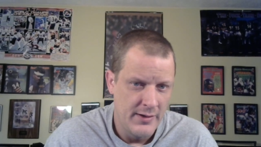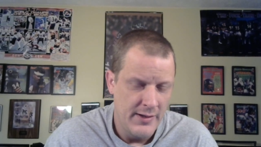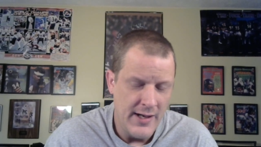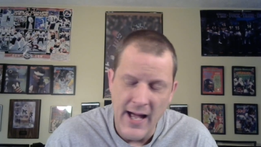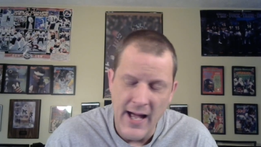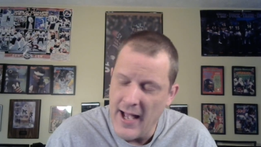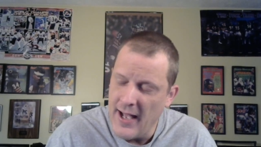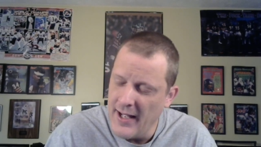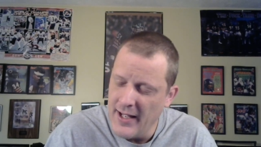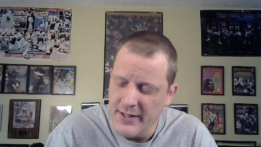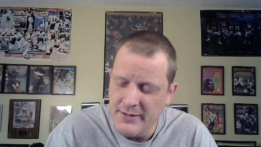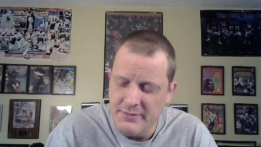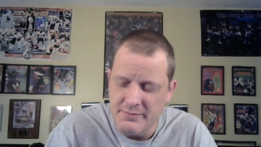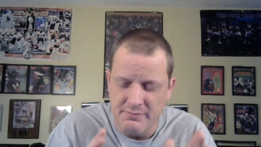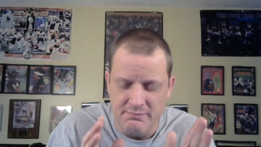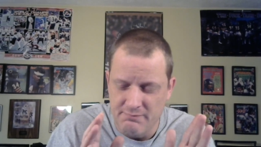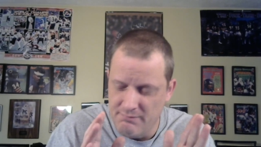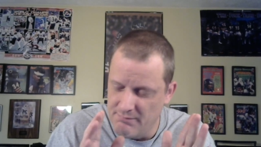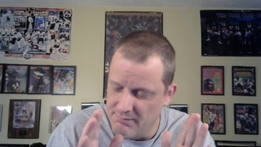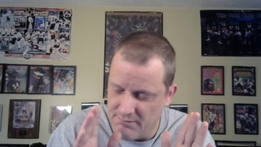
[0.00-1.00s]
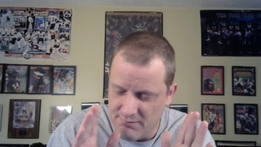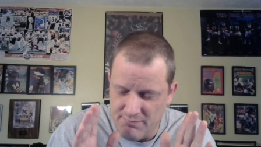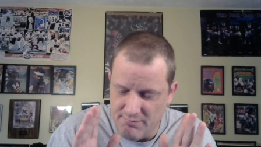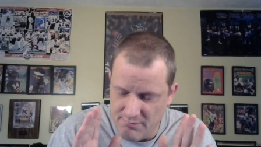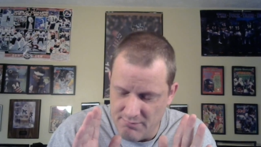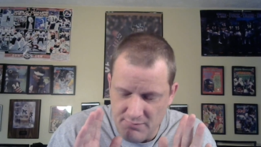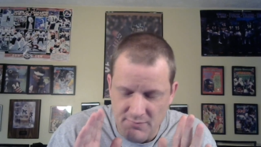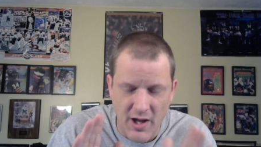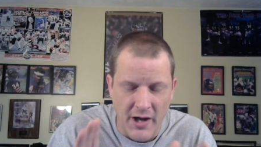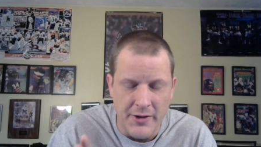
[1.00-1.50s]
Now, I
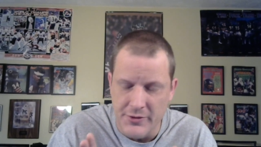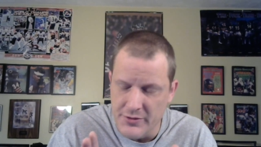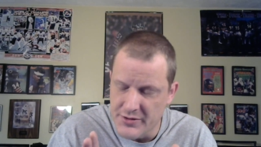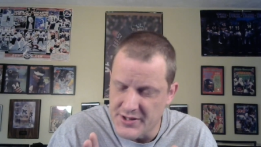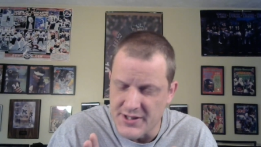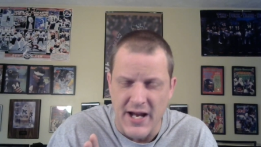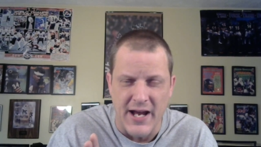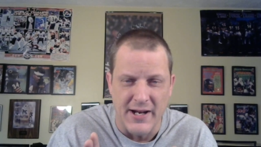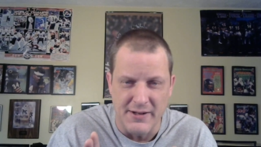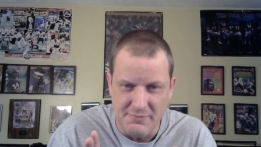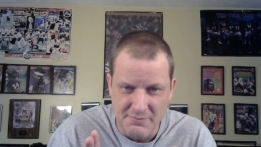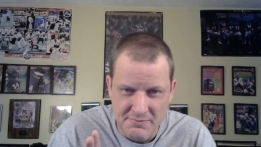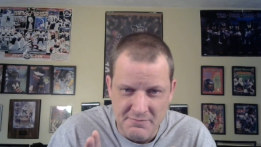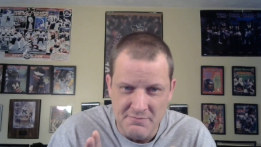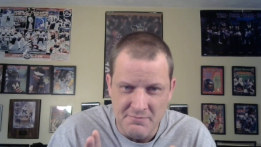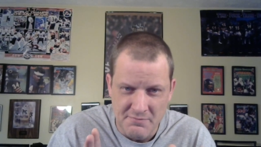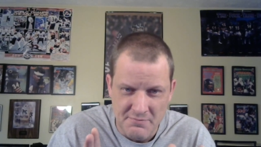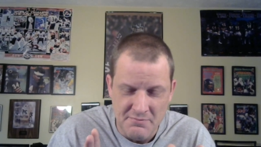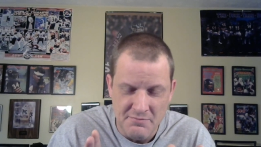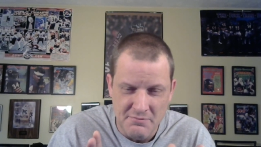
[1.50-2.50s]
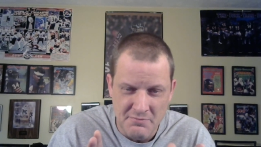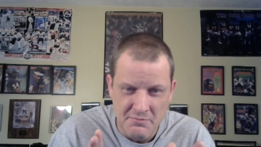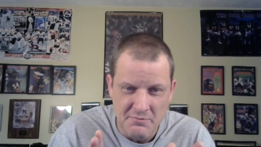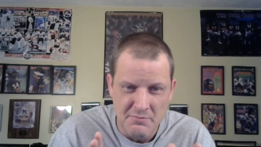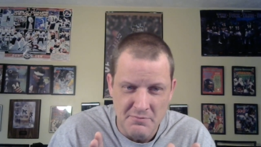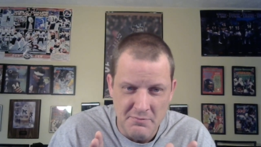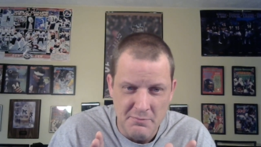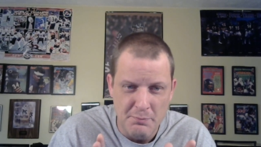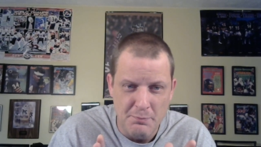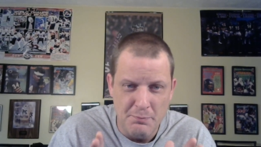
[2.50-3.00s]
understand.
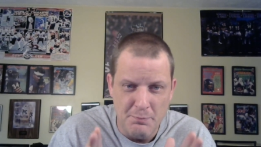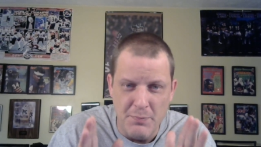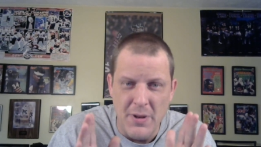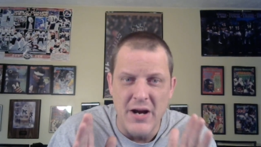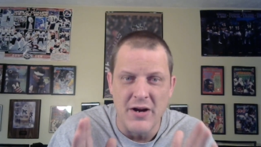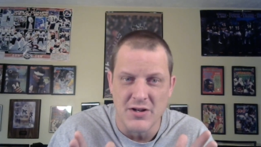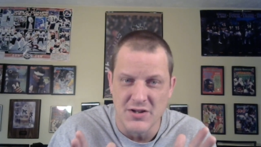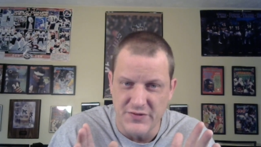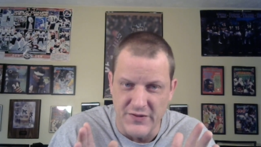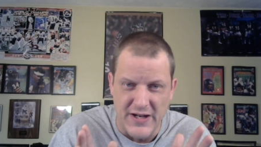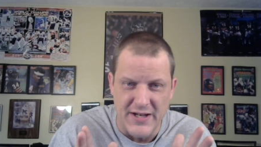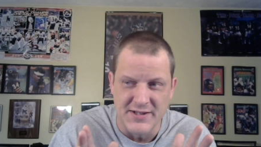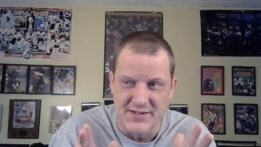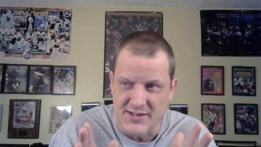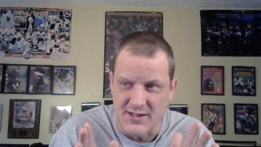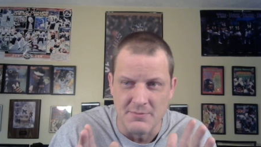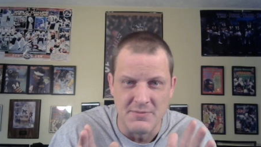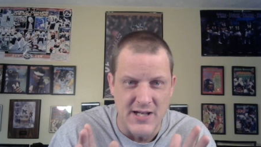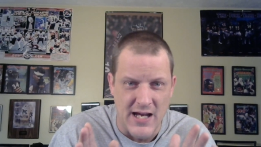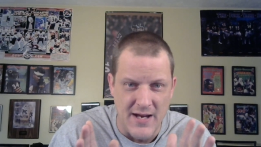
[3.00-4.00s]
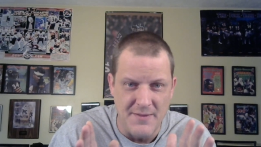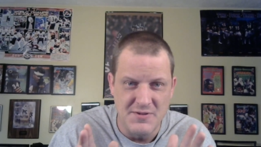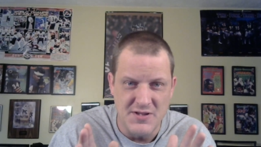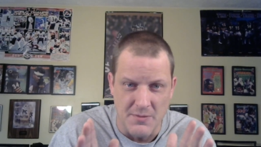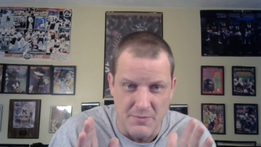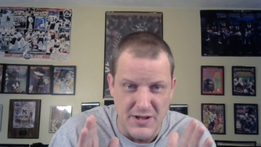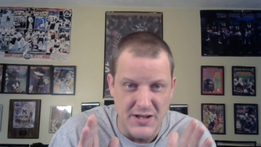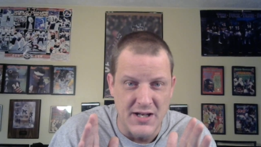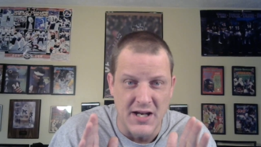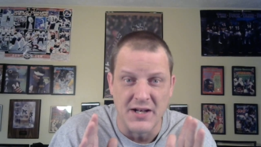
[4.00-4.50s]
Bear fans sometimes
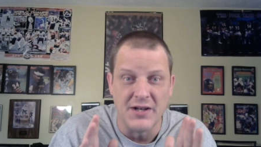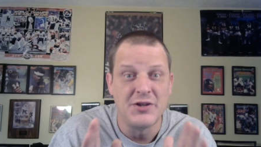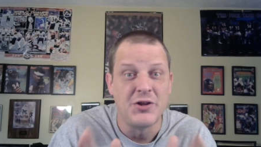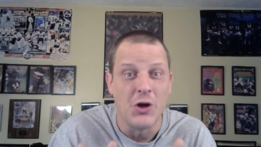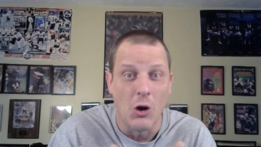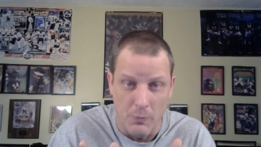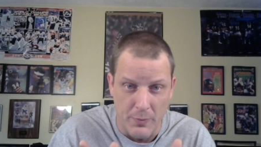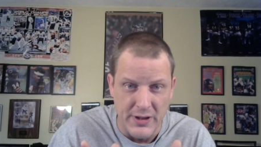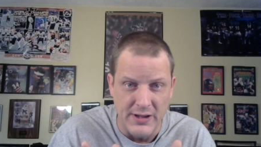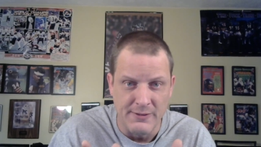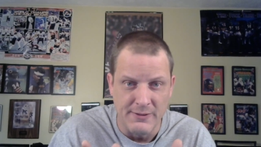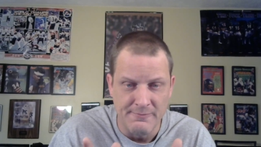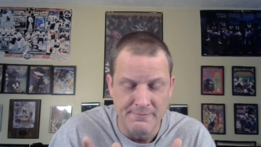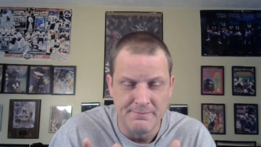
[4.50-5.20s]
can be kind of dopey.